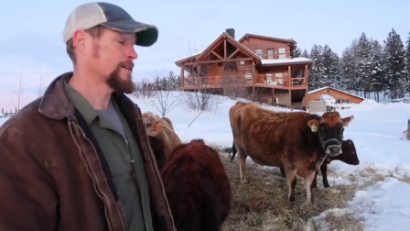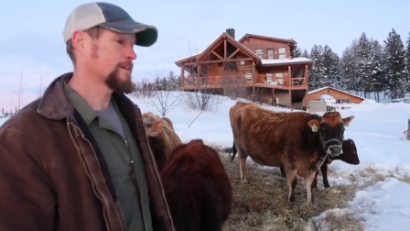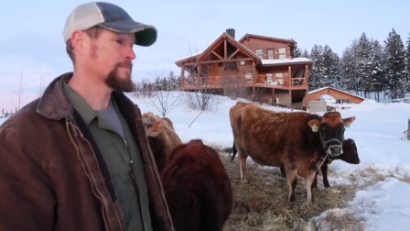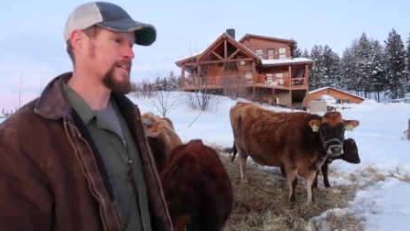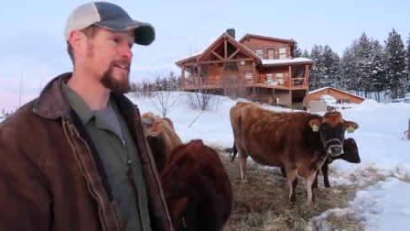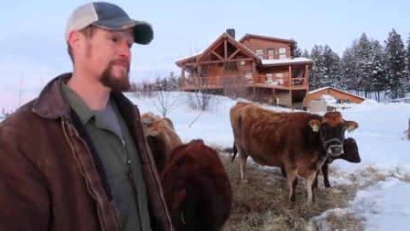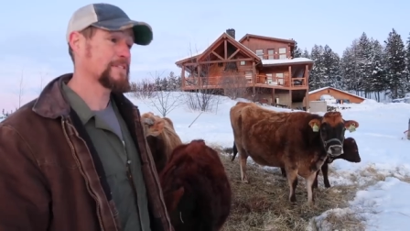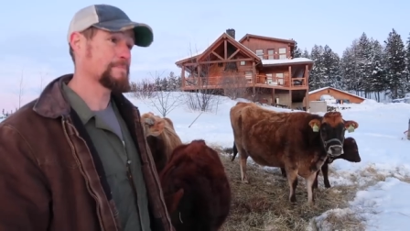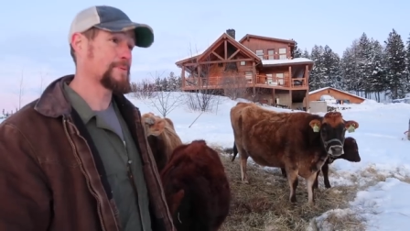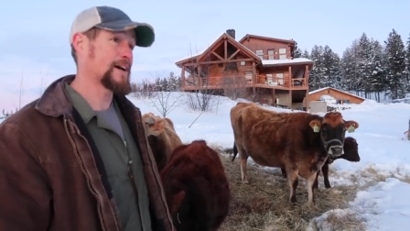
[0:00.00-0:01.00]
Um, she
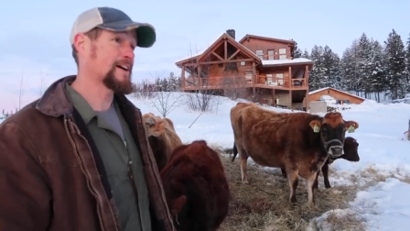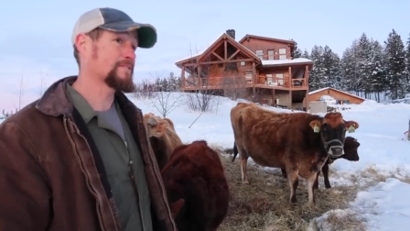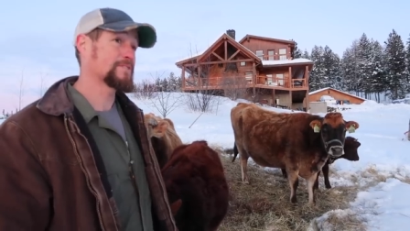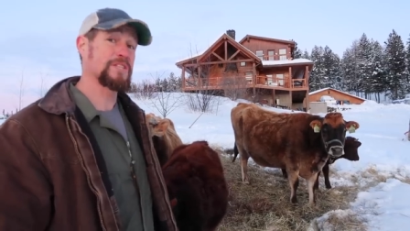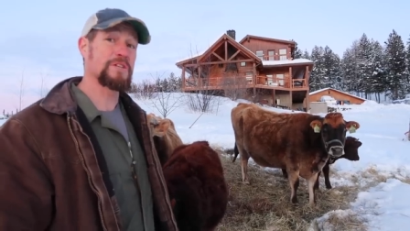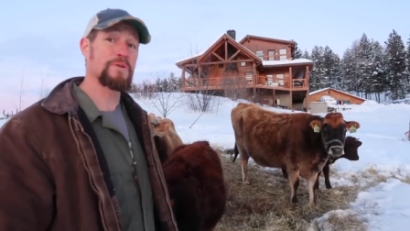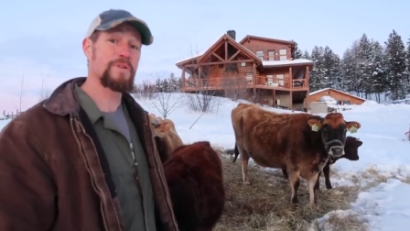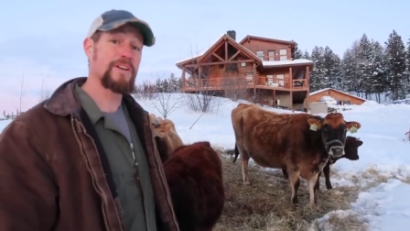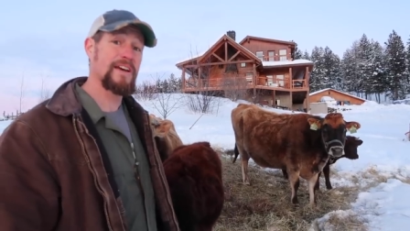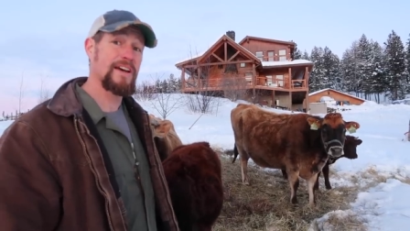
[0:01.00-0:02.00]
gives about
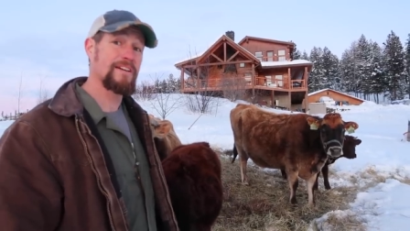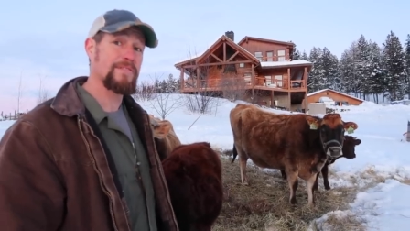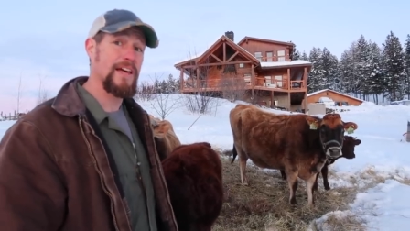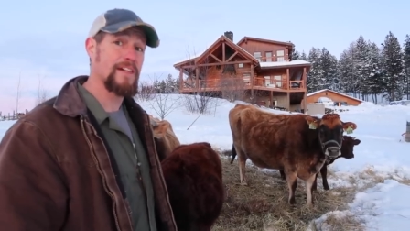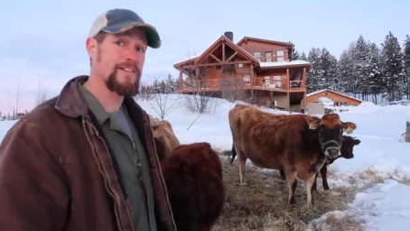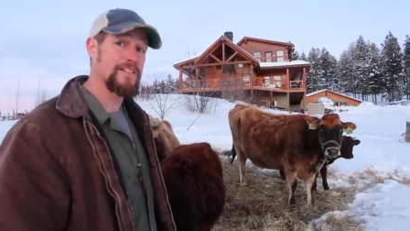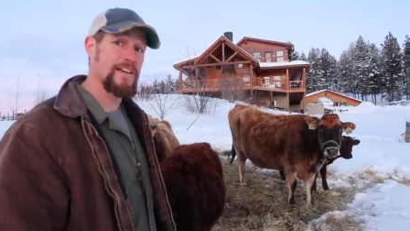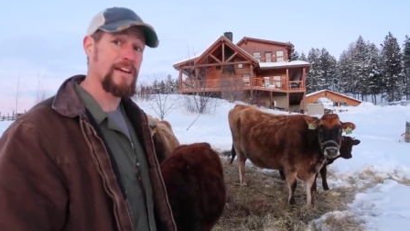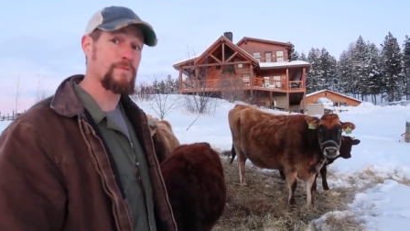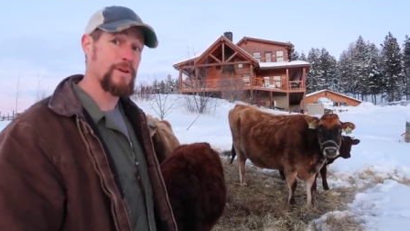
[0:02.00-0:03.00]
two and a half gallons a
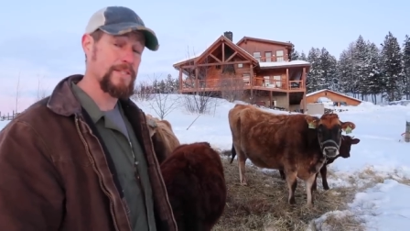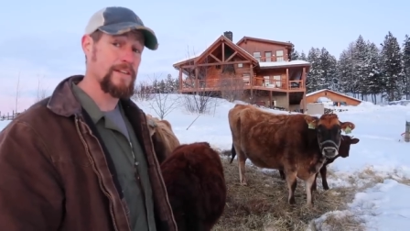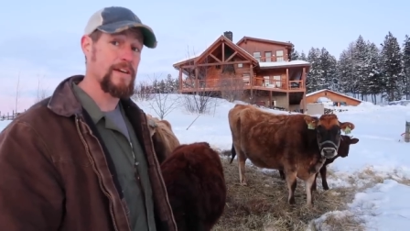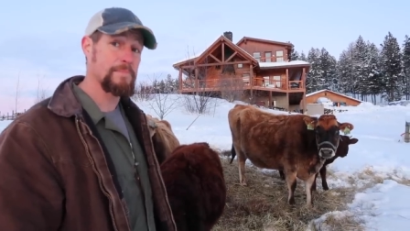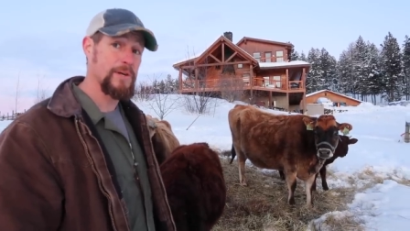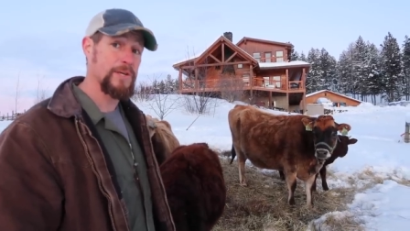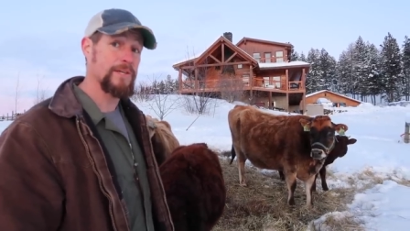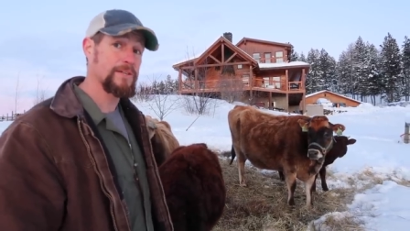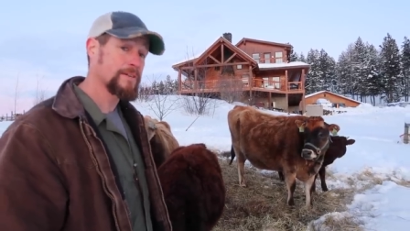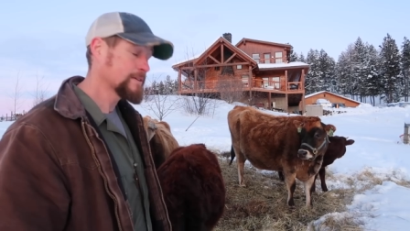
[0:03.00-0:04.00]
day, once a day milking.